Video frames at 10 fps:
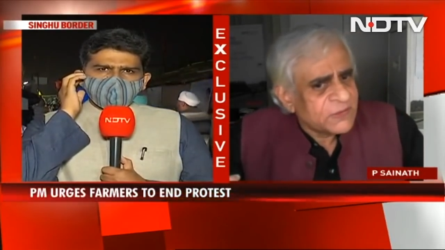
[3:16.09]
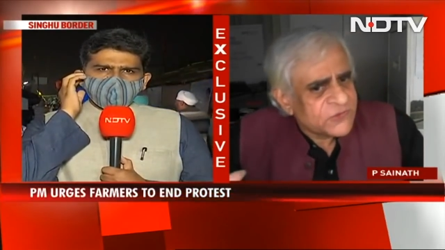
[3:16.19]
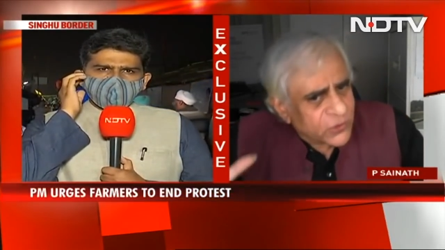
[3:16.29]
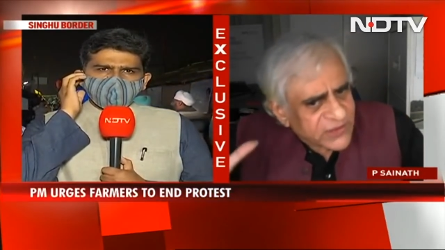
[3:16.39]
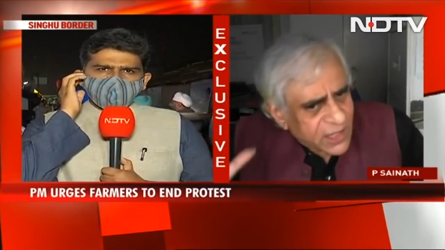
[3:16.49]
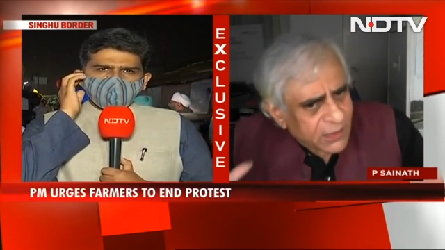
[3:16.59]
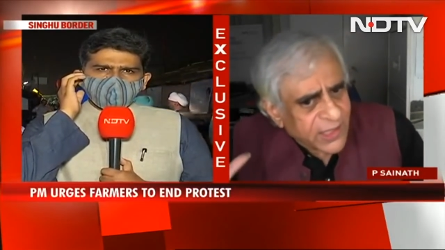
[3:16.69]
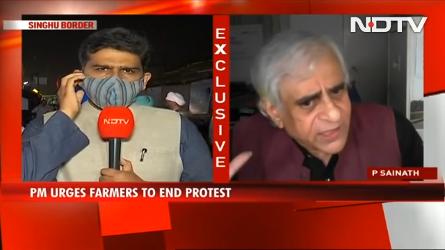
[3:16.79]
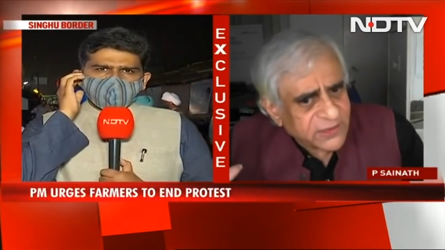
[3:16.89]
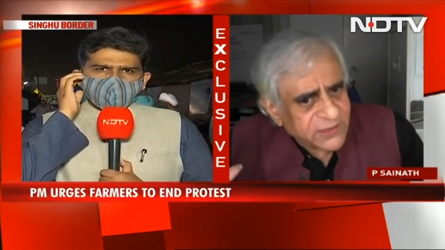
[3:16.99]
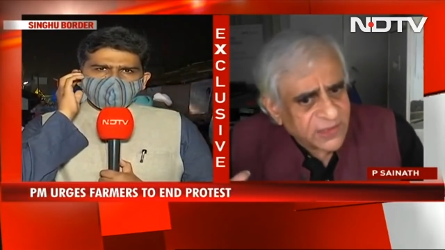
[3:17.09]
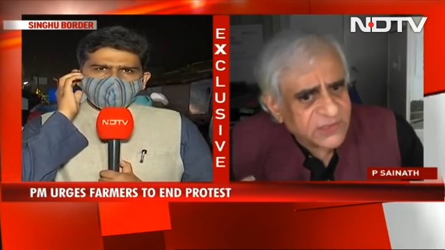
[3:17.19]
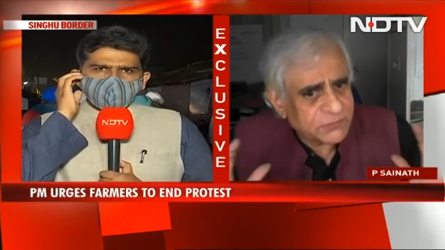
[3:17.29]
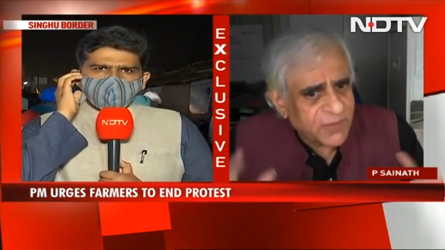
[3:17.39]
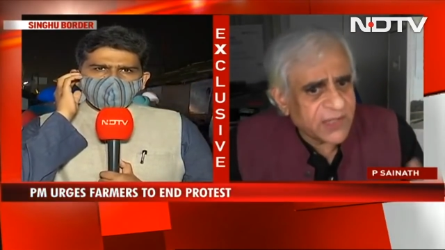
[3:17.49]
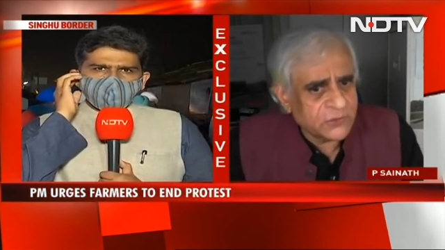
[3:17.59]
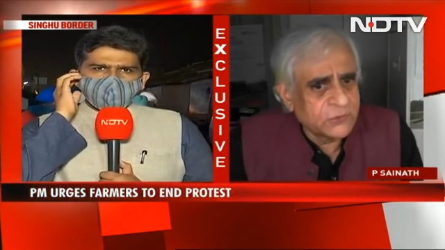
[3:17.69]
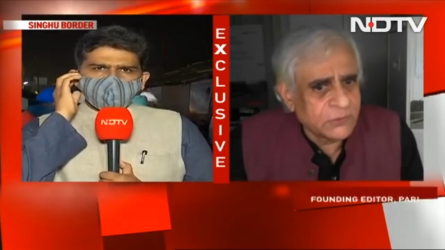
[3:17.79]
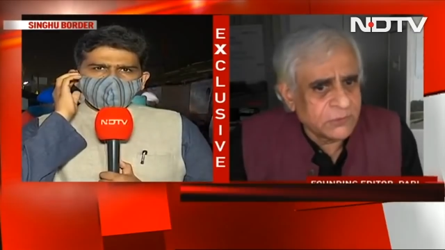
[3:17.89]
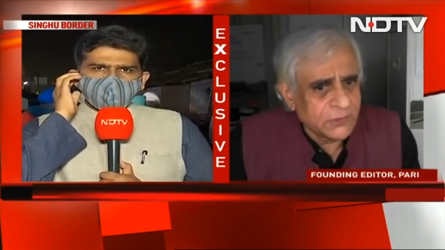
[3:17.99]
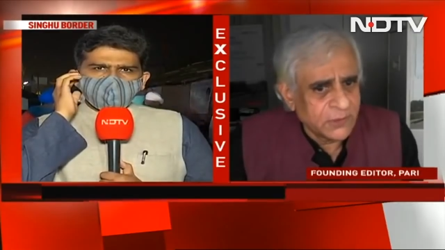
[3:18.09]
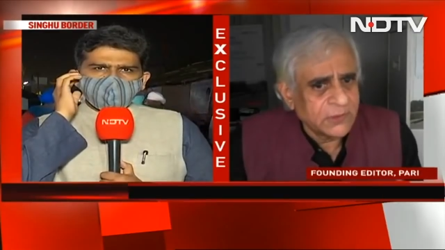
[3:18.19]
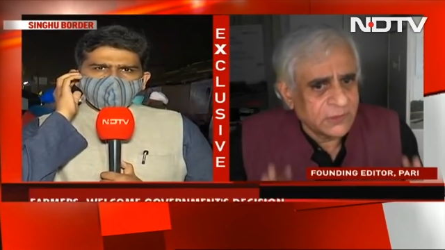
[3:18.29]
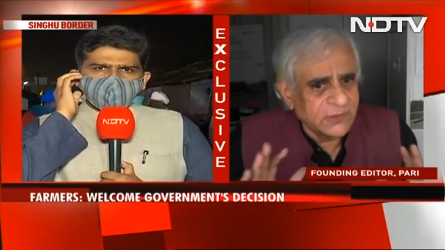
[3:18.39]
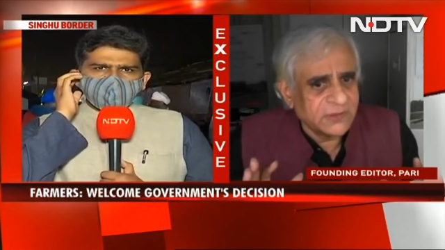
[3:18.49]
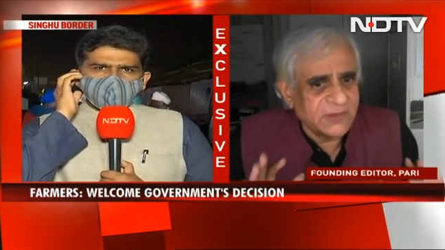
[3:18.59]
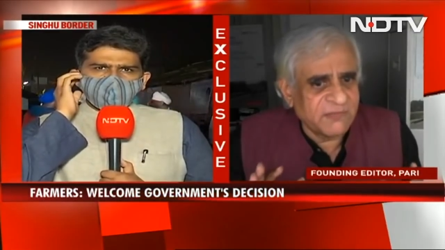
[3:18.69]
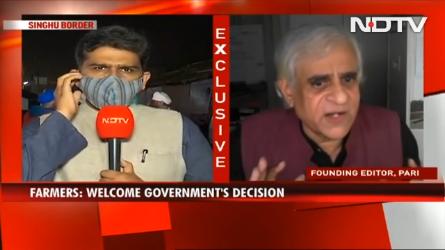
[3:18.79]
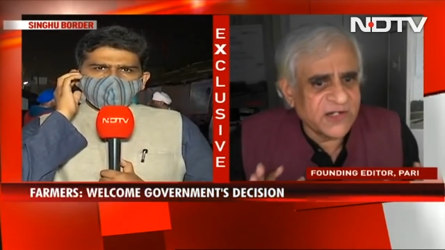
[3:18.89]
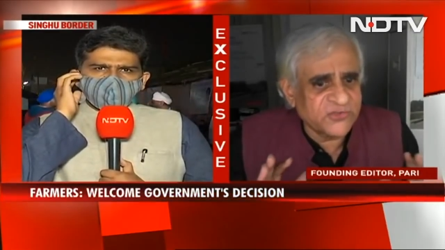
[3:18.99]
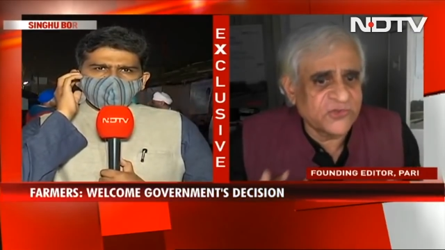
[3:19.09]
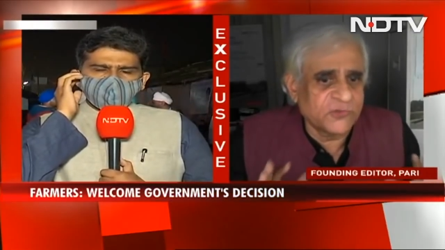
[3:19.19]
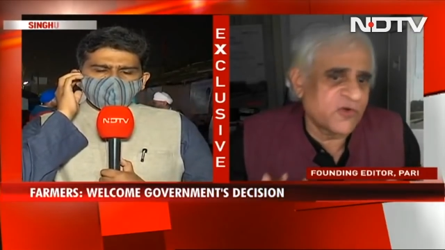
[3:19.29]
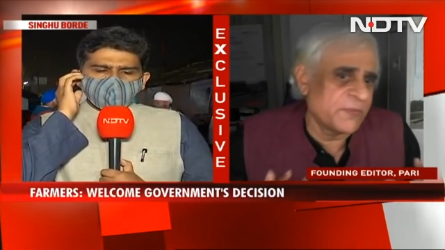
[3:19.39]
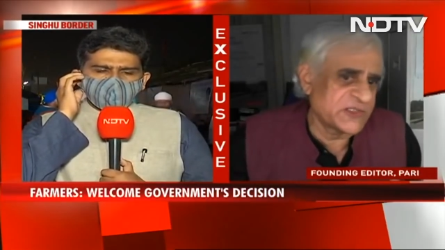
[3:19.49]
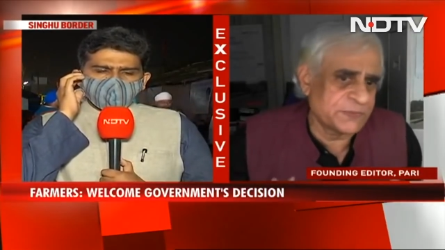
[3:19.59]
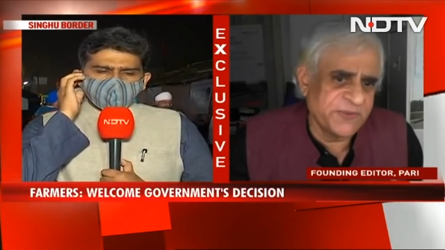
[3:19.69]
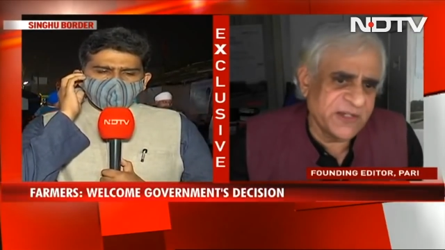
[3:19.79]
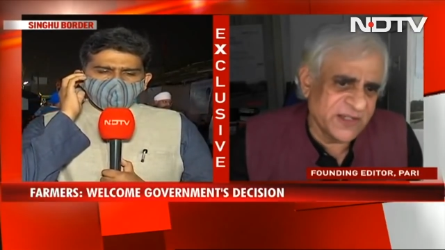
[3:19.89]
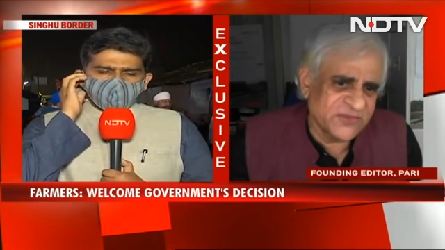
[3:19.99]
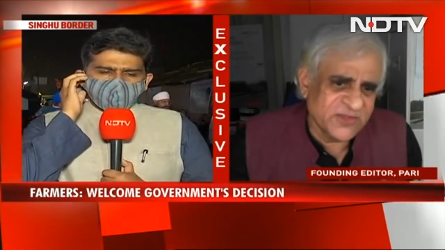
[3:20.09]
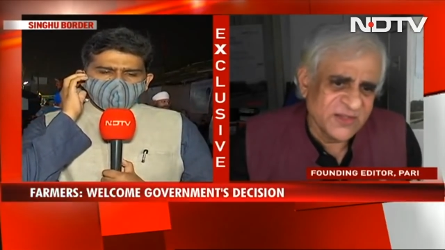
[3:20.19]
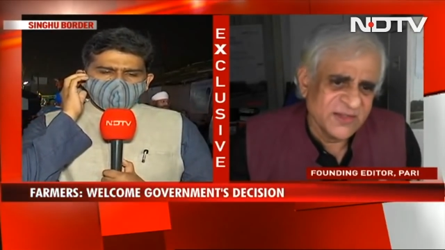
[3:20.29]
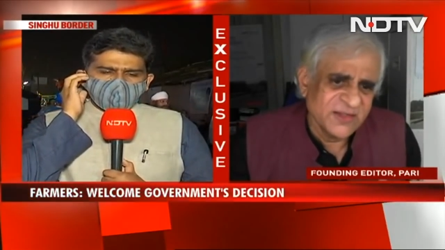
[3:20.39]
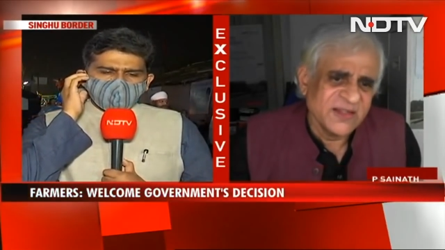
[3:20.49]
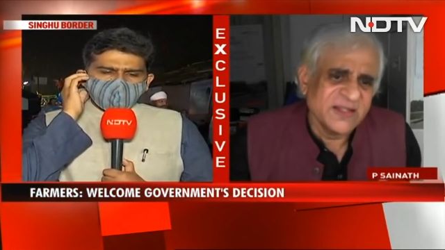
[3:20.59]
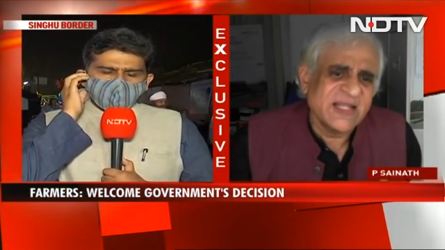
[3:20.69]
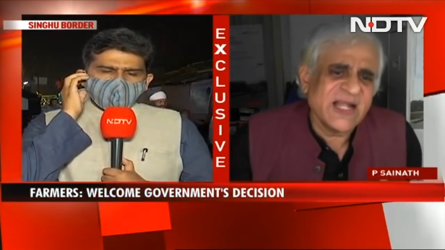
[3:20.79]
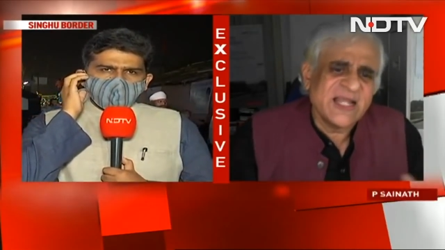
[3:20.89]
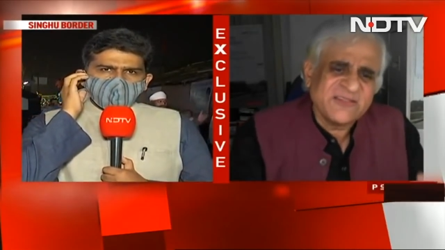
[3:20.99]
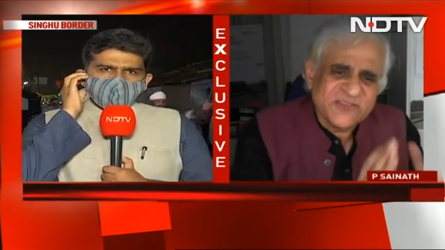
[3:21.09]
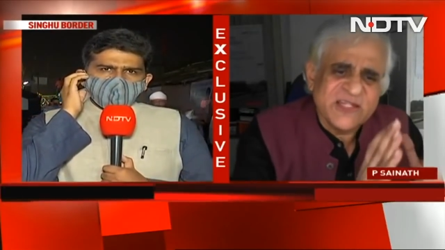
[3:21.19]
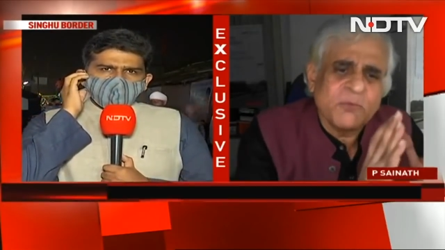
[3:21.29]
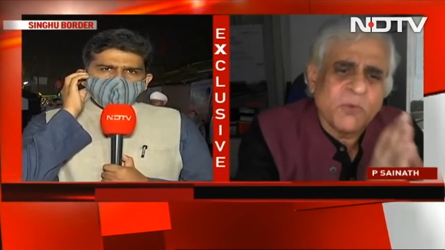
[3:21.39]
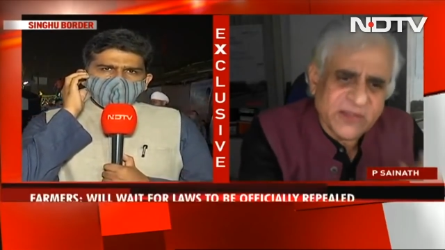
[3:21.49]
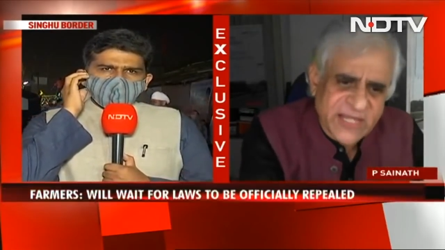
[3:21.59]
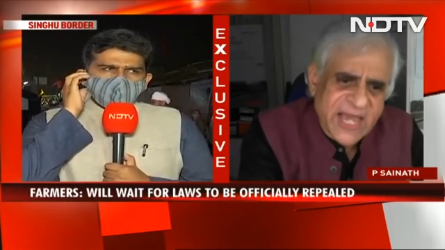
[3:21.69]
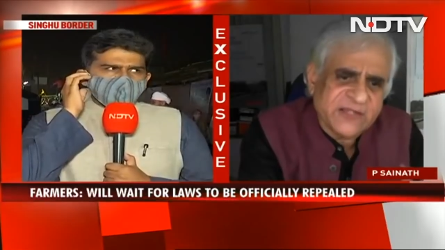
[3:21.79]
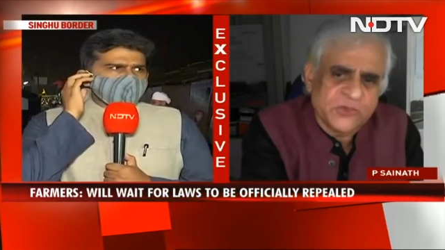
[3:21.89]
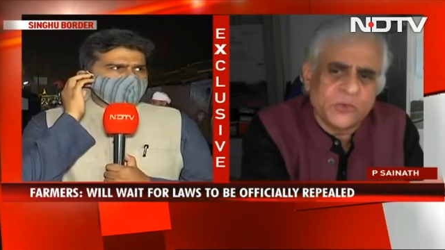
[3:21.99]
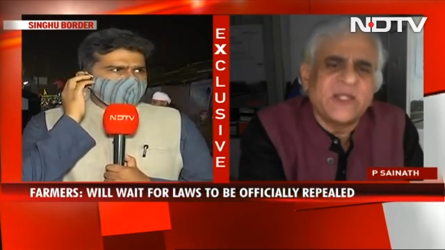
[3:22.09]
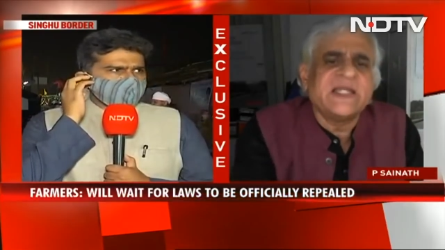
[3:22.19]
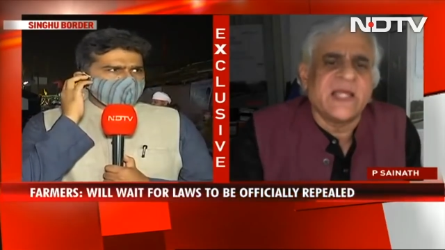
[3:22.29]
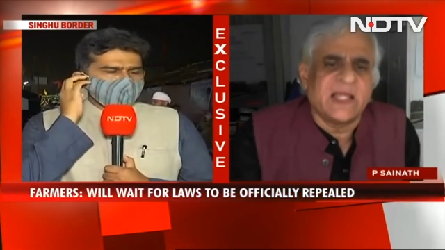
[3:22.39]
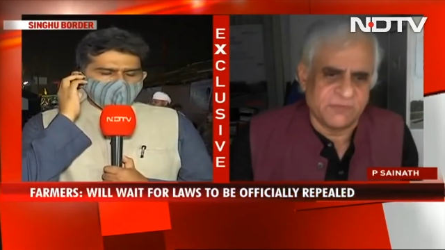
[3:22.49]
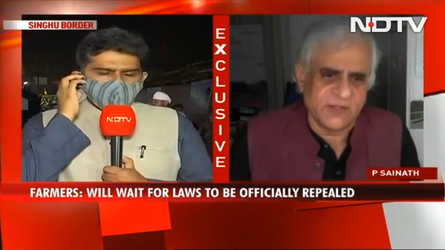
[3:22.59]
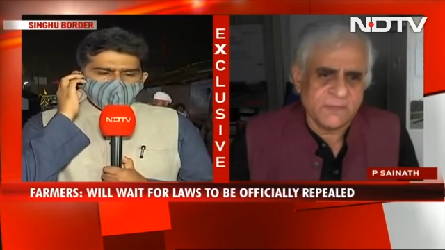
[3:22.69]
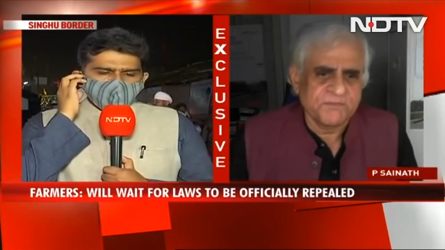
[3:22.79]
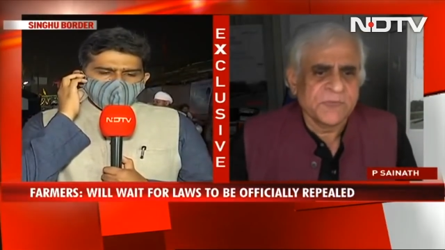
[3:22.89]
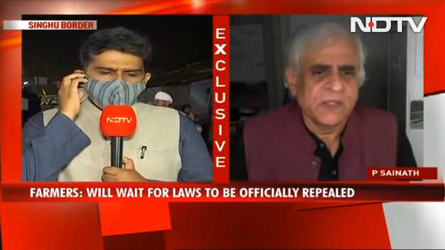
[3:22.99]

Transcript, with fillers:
Speaker 1: so yeah i think they're smart to they've understood from experience that let's see what they actually deliver okay